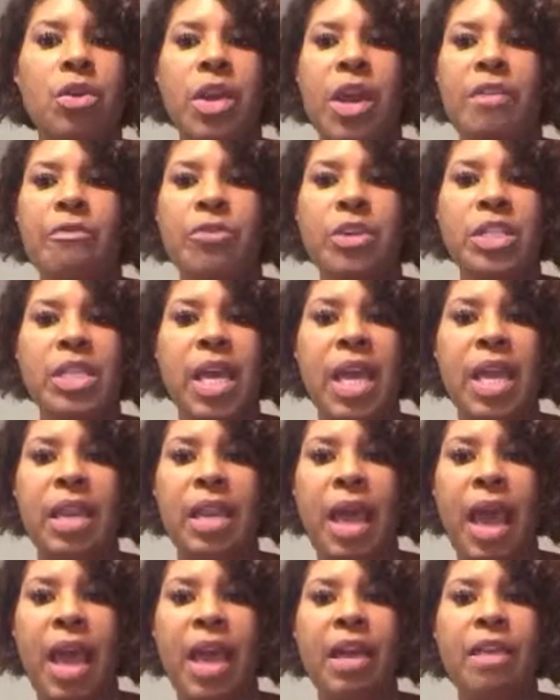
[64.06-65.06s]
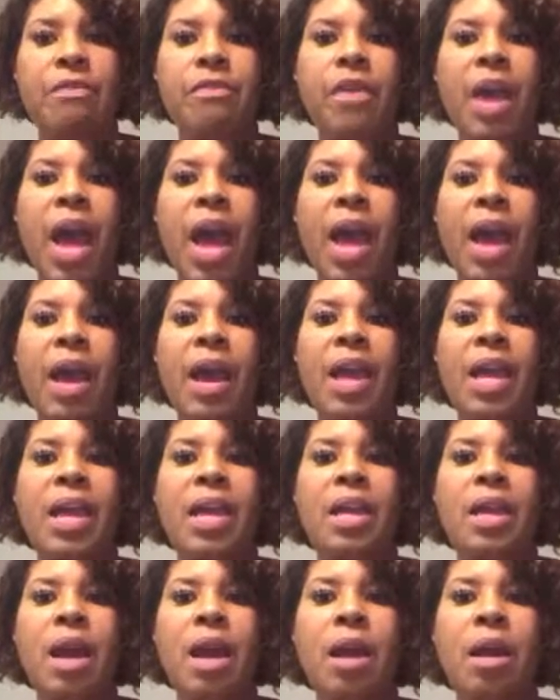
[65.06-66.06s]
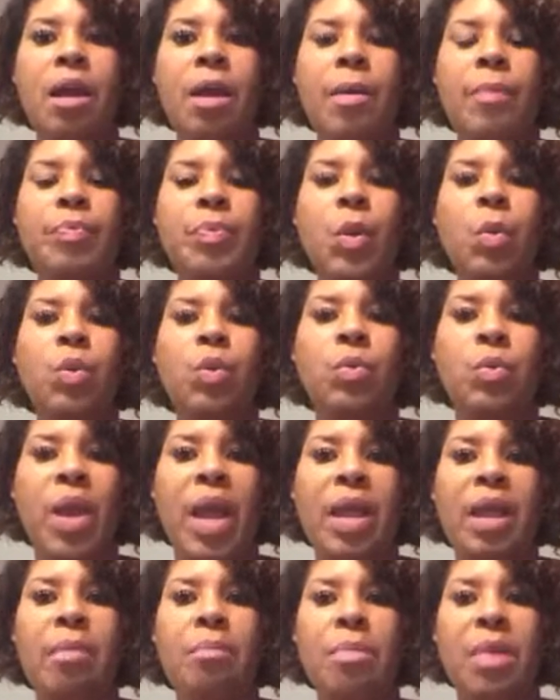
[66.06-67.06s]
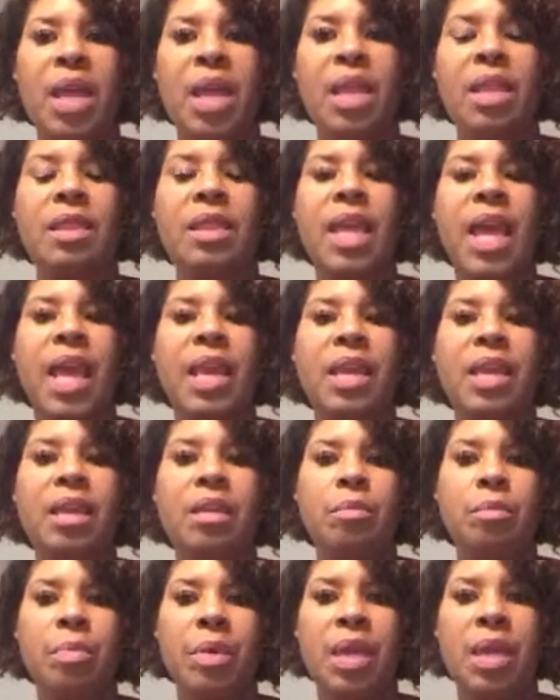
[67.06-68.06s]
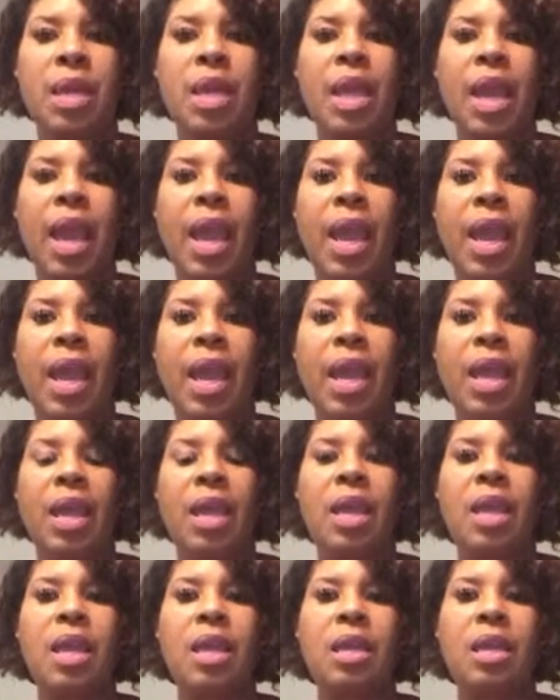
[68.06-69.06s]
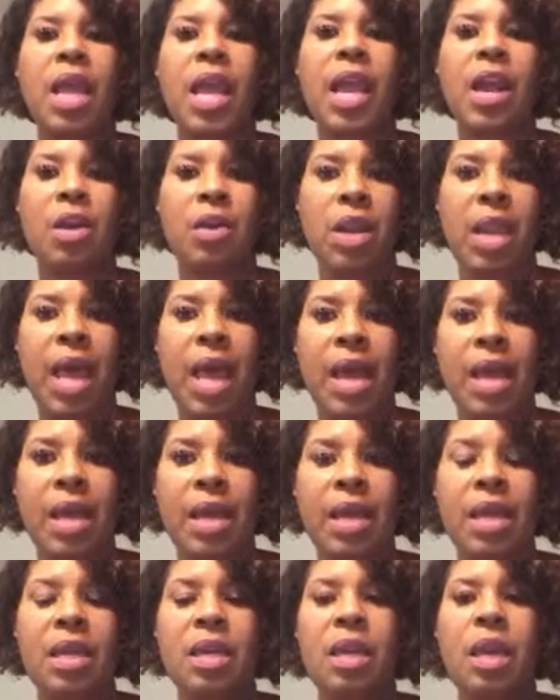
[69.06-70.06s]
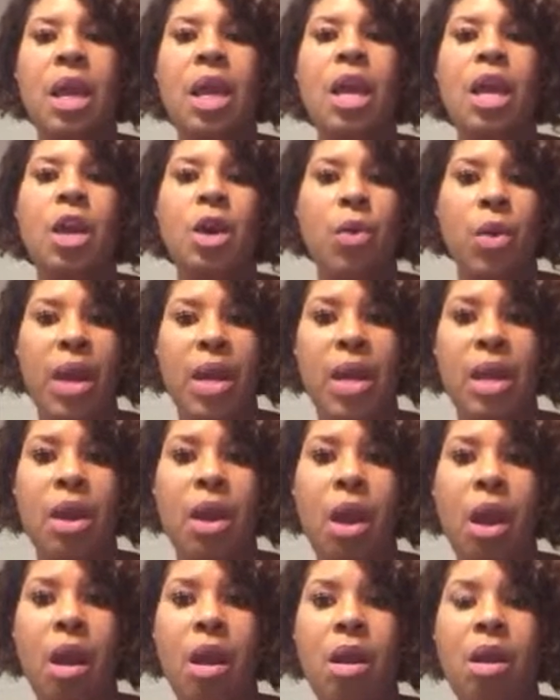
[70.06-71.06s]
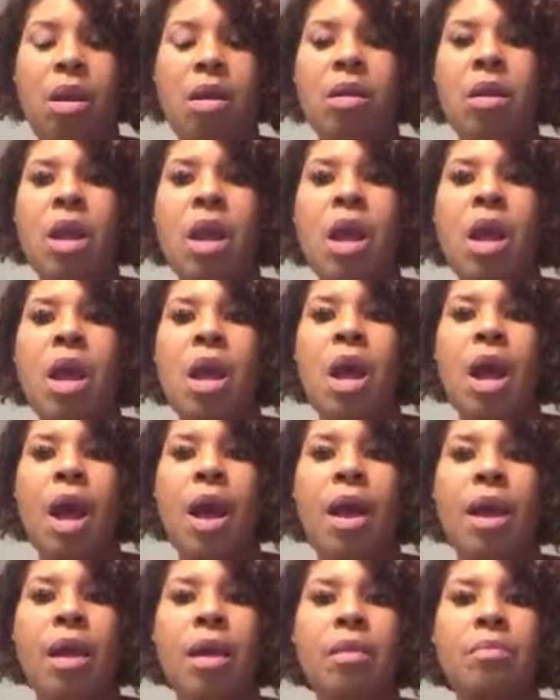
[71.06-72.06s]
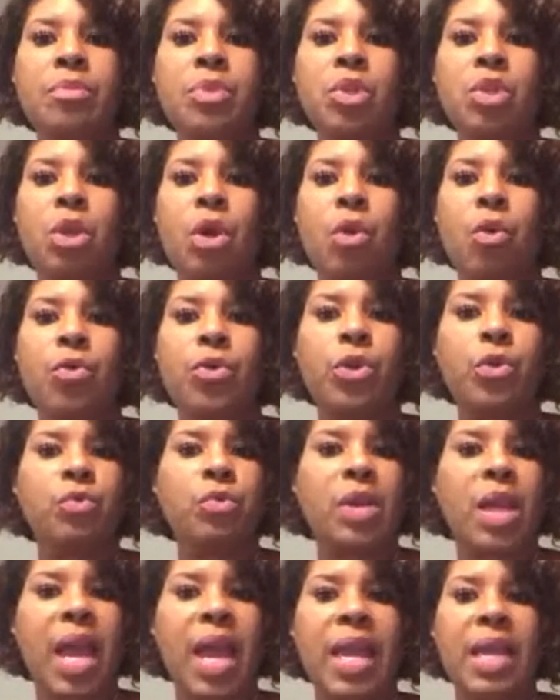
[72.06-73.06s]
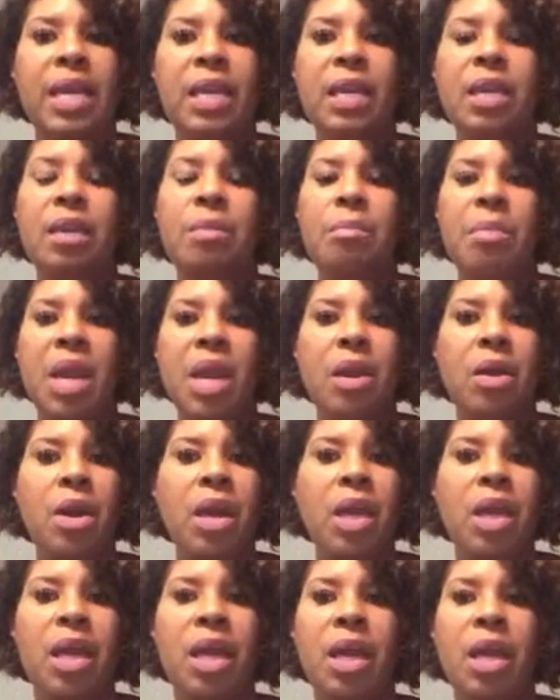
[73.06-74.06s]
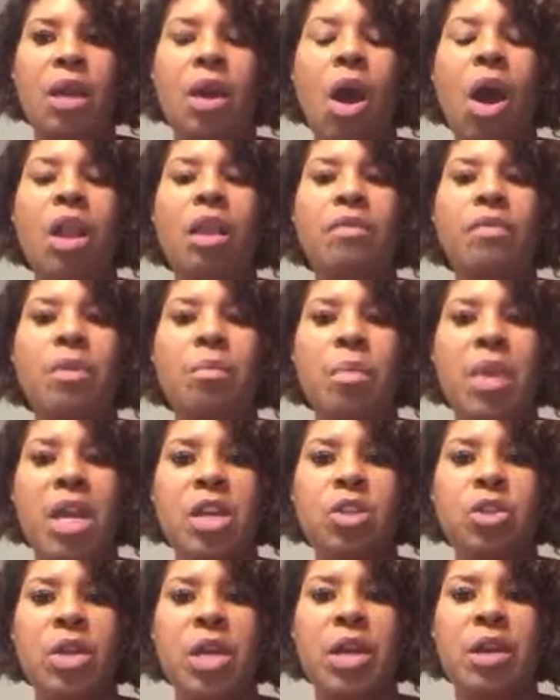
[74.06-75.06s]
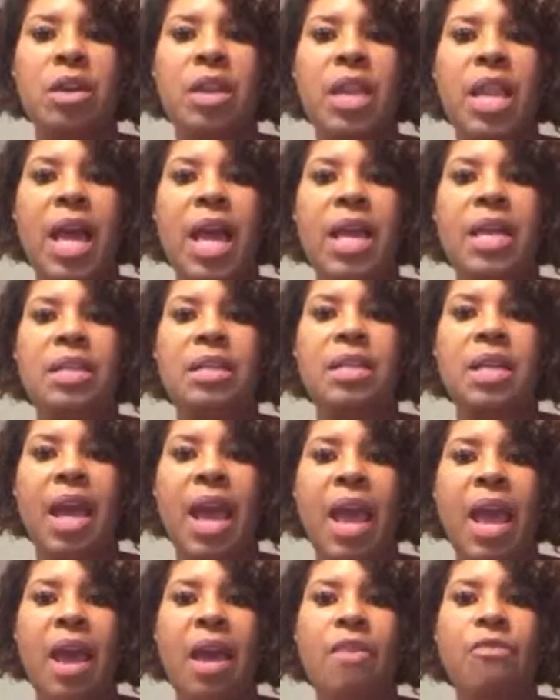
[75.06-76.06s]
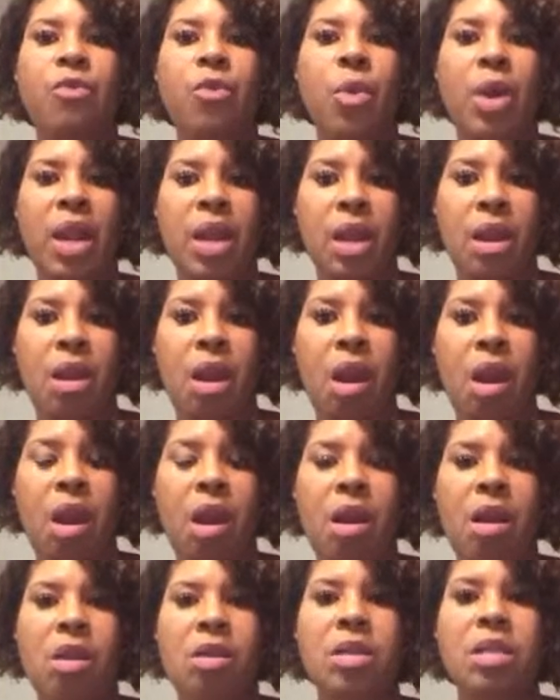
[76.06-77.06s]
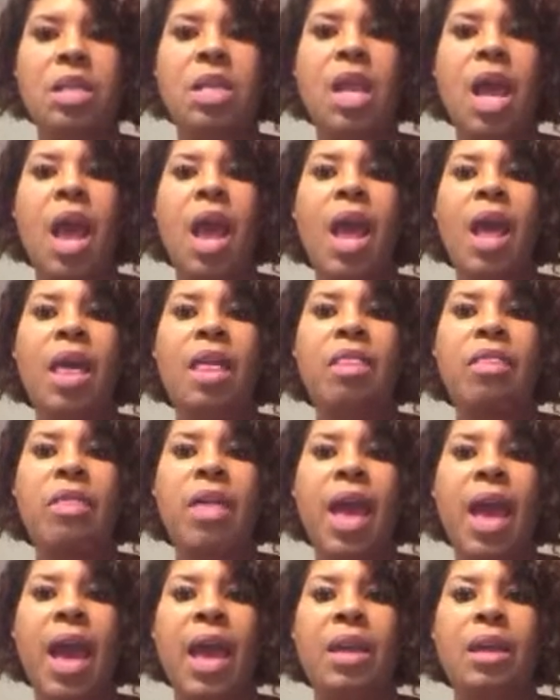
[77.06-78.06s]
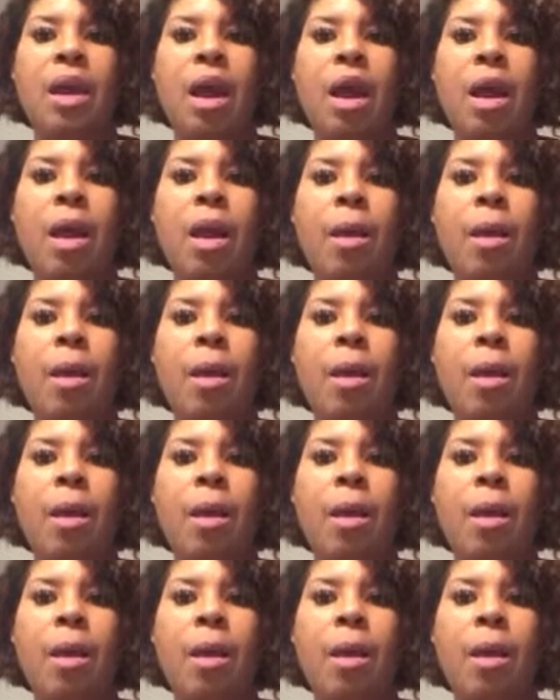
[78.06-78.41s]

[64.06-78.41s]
your everyday life, I would recommend that it be a airline credit card. So United, American, all of the major airlines have credit cards that